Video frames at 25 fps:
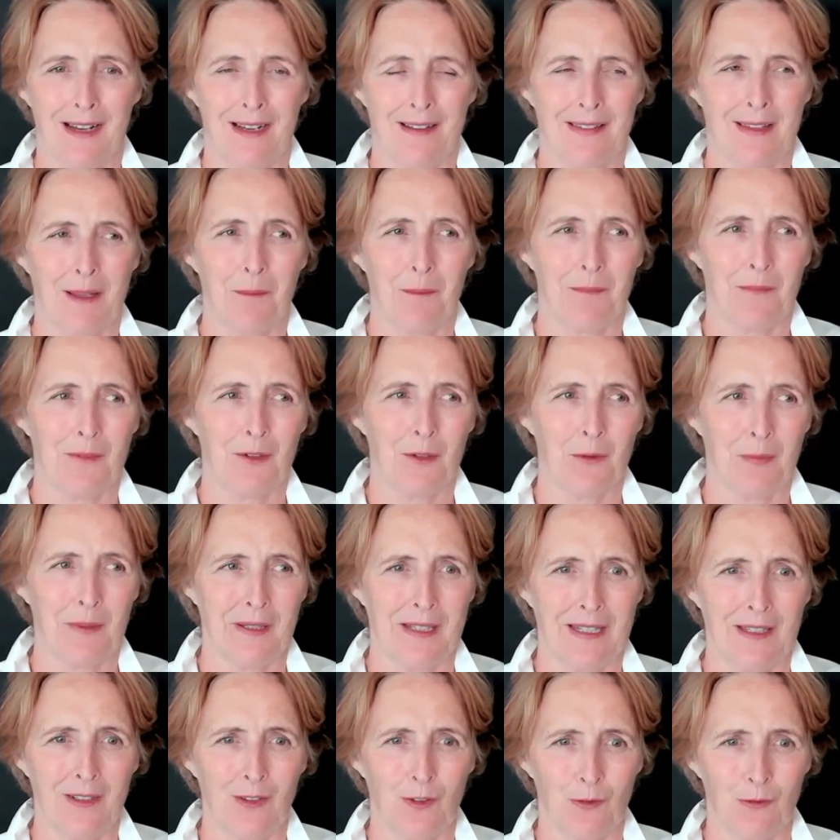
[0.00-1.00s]
And that you
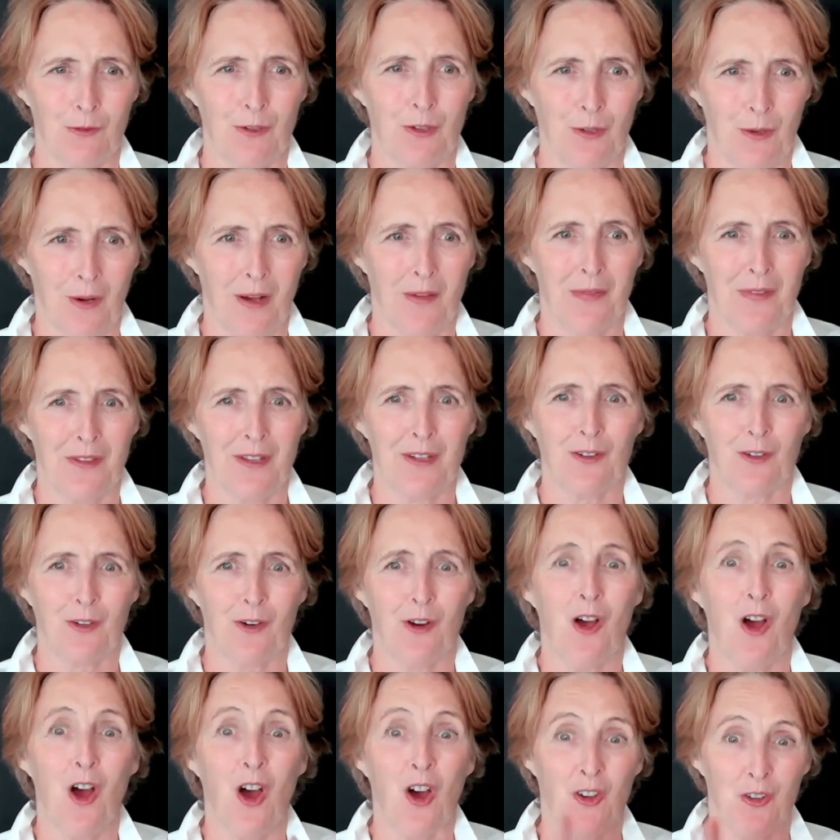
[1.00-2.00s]
begin to, you know, and
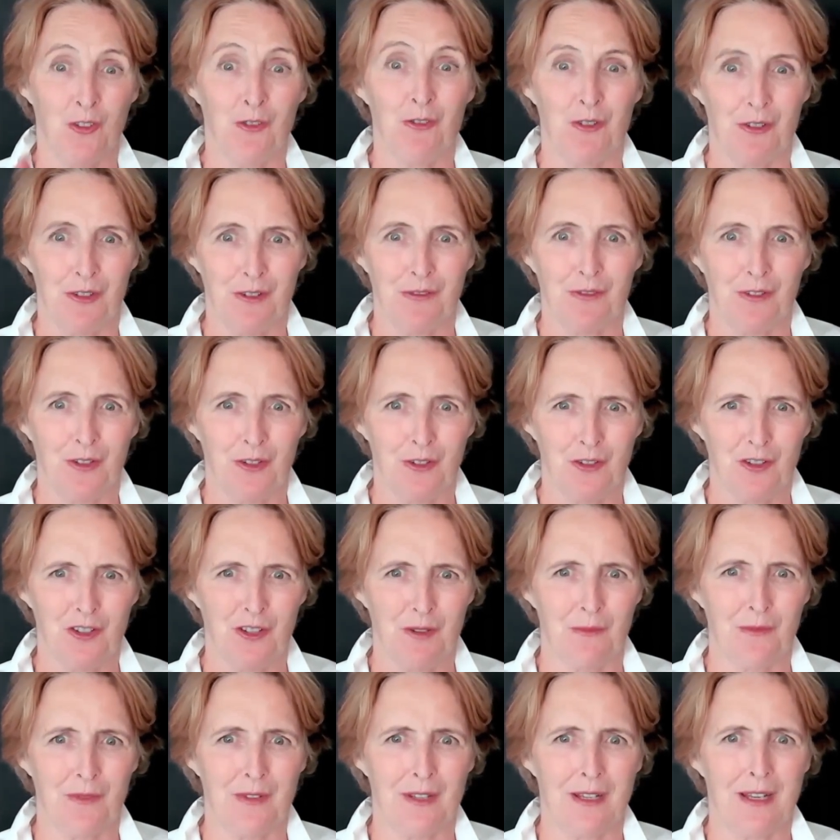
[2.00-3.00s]
these are hundreds of
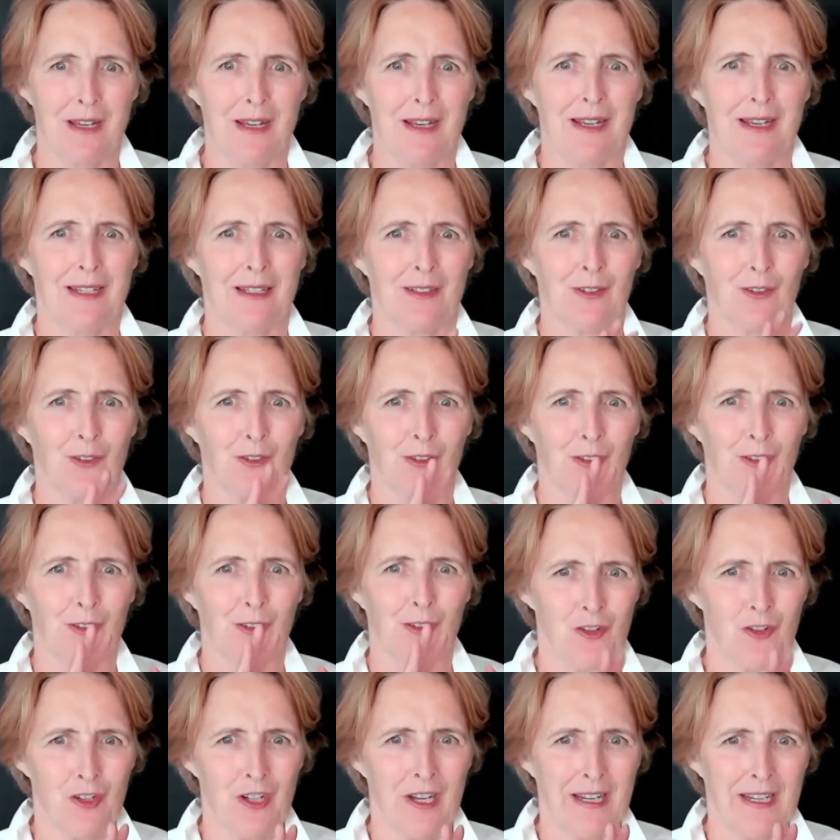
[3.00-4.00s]
costumes in
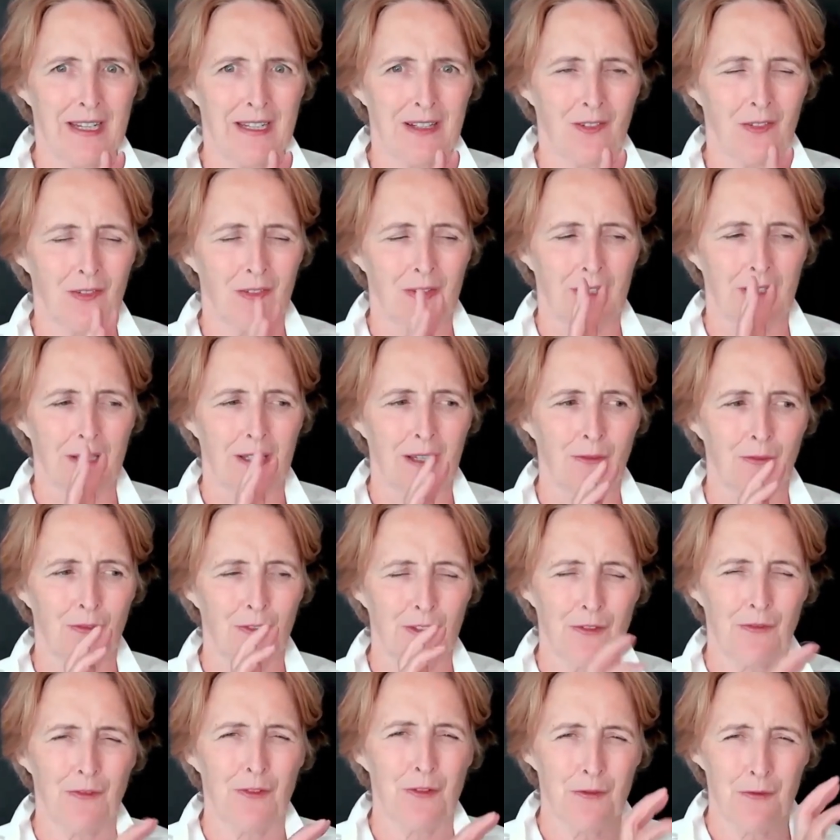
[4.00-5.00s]
certain shades that
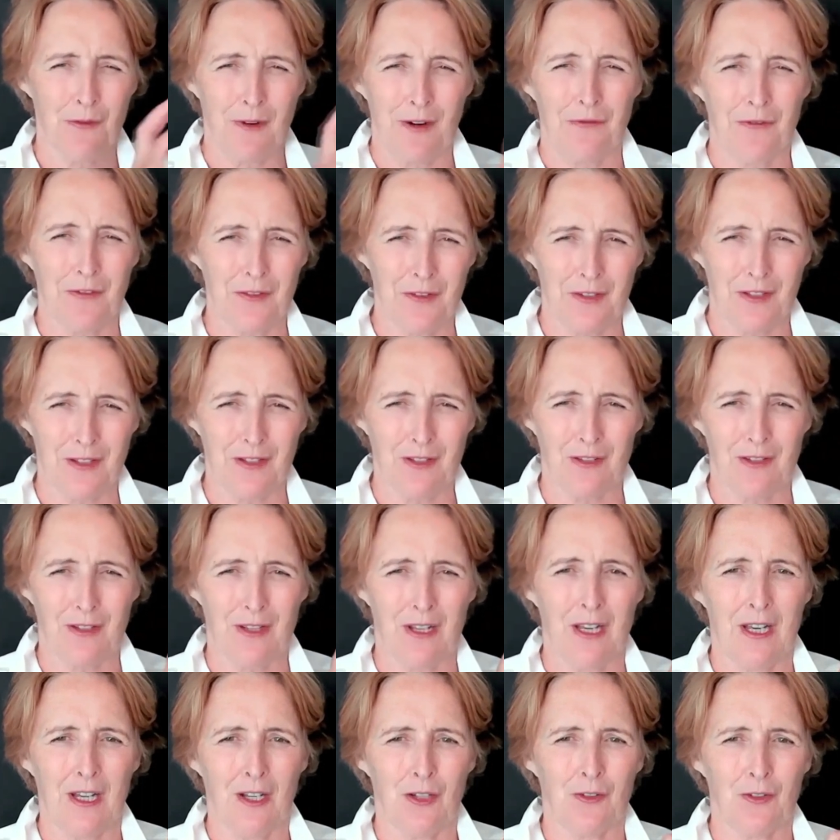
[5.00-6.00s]
have different
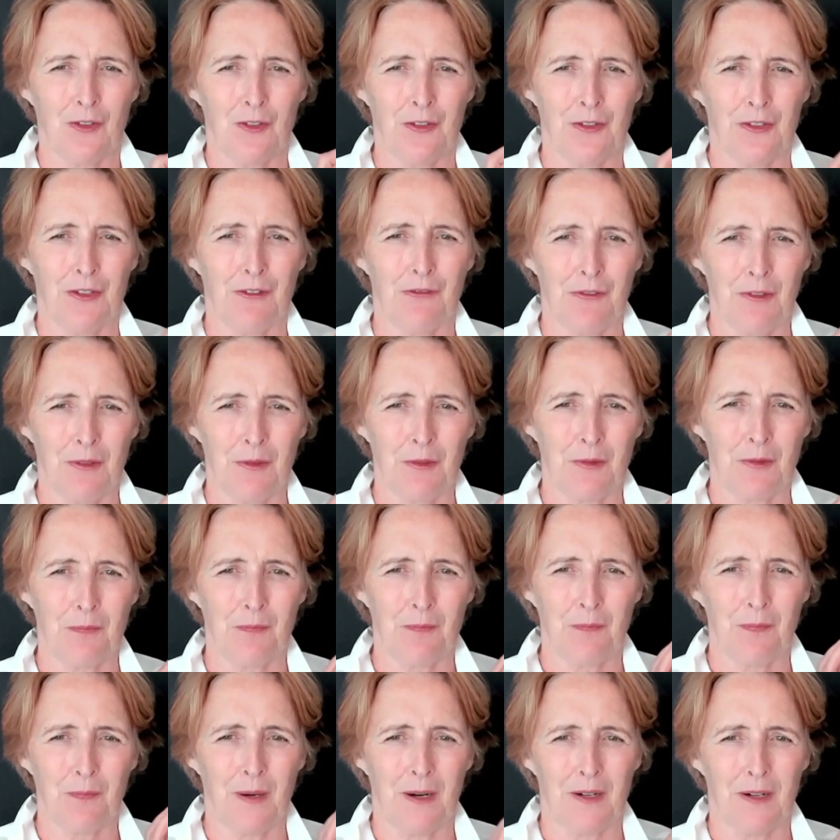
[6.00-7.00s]
references to different
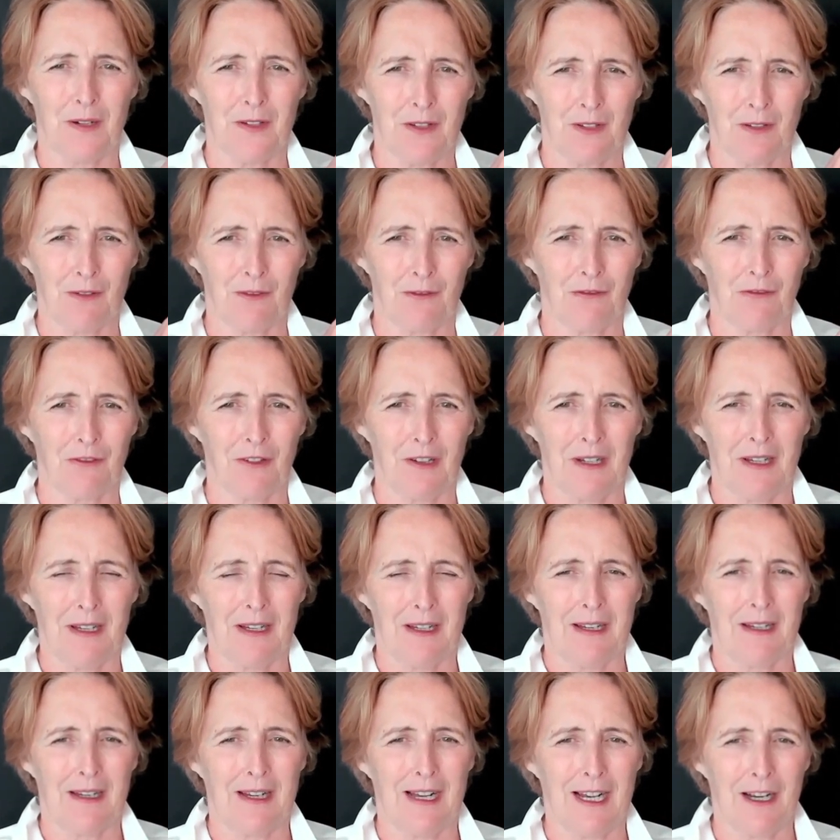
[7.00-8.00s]
parts of
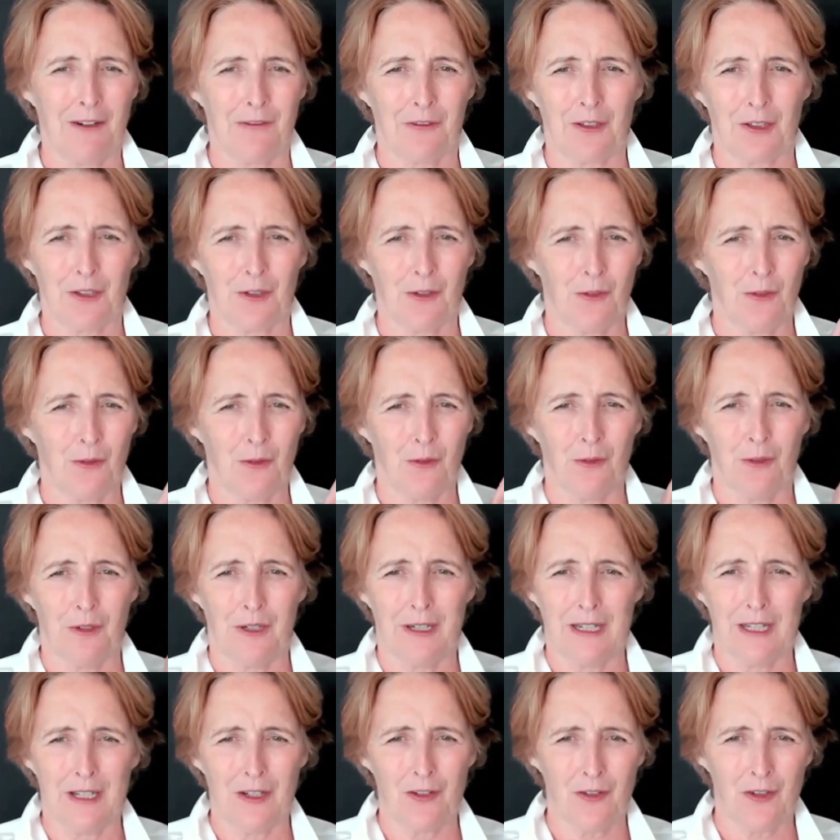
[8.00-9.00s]
Africa
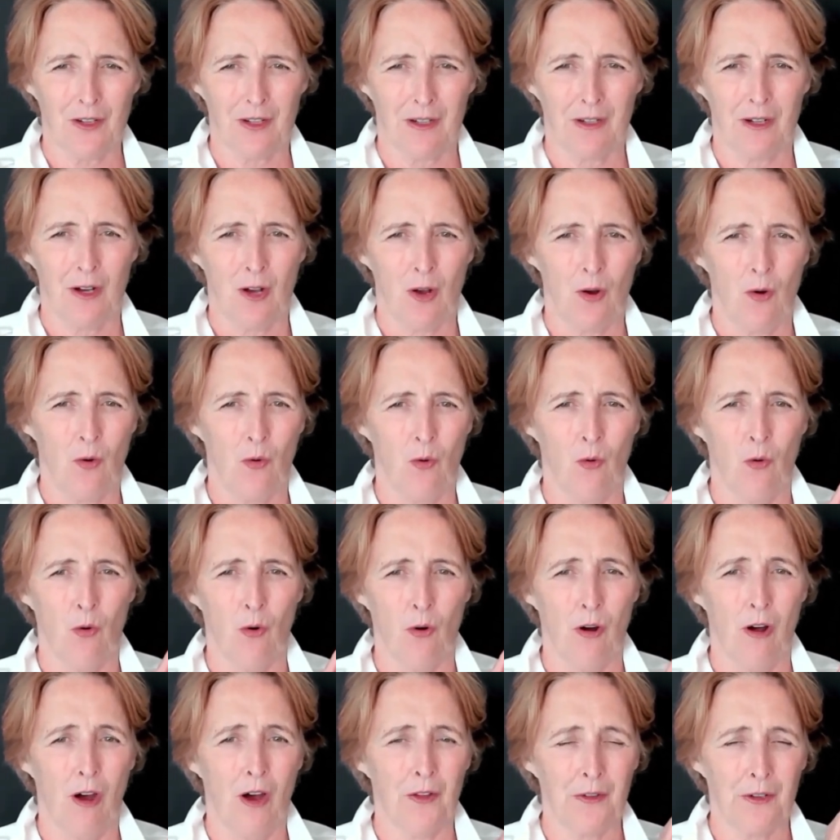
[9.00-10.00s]
or Asia
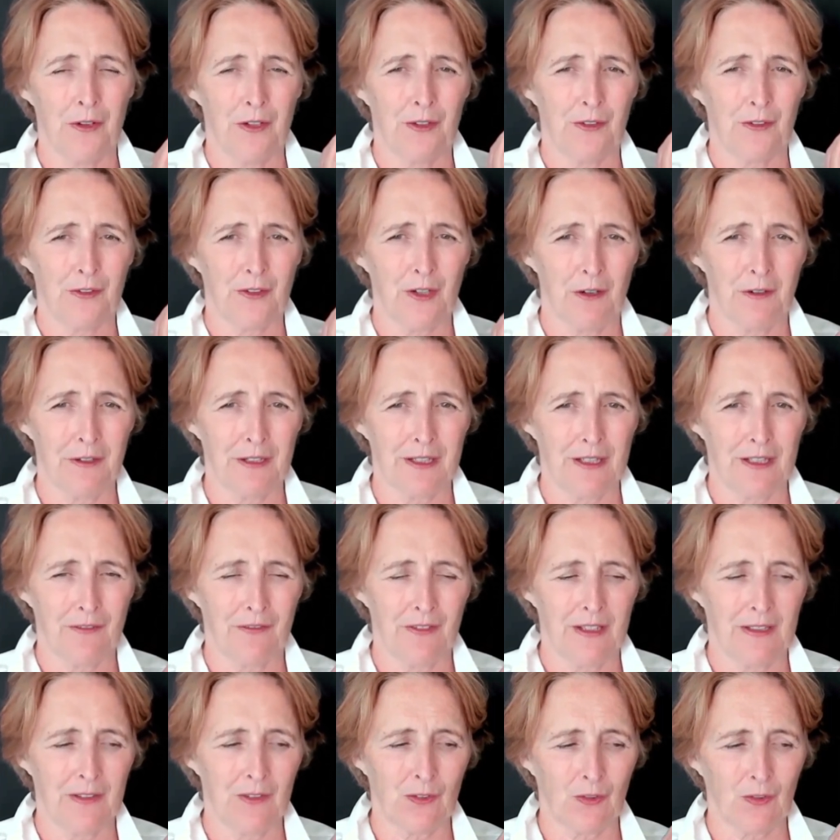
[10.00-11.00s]
or other historic
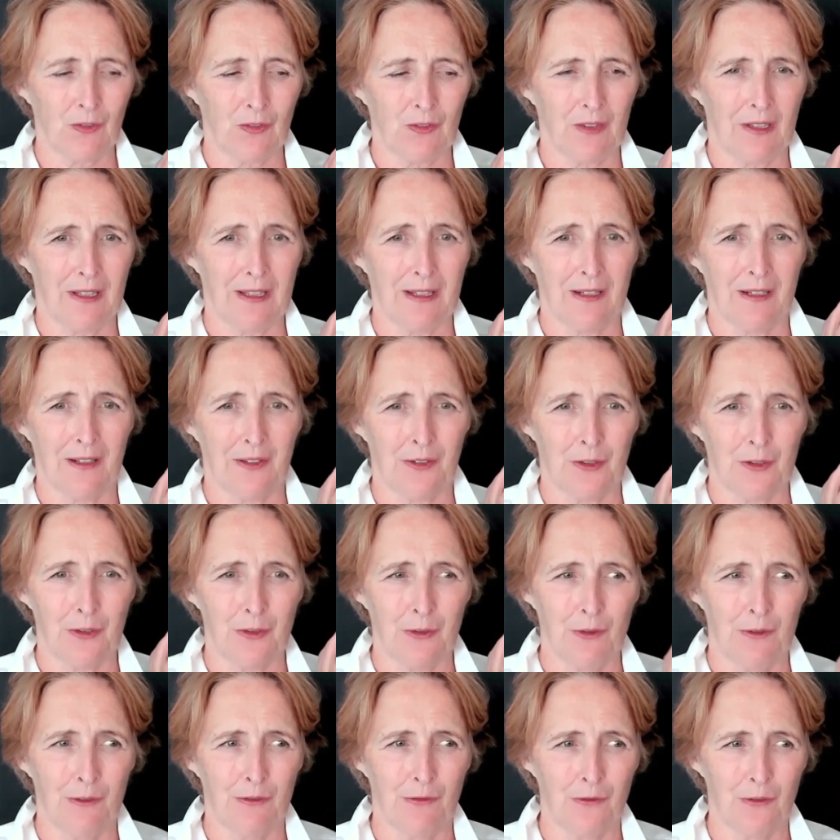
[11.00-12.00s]
events other
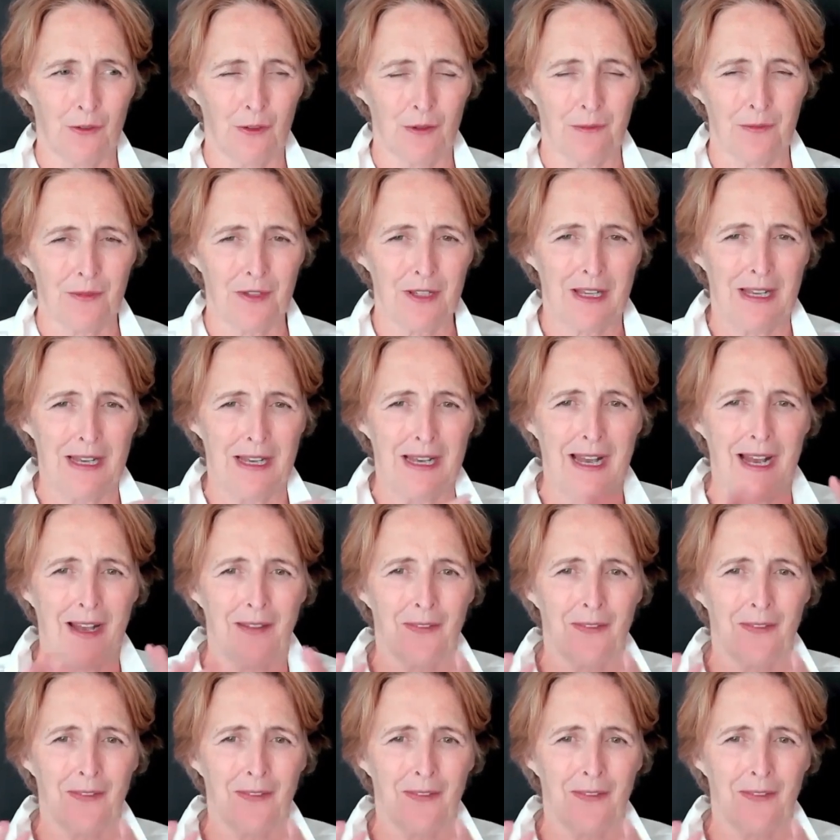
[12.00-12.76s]
uniforms.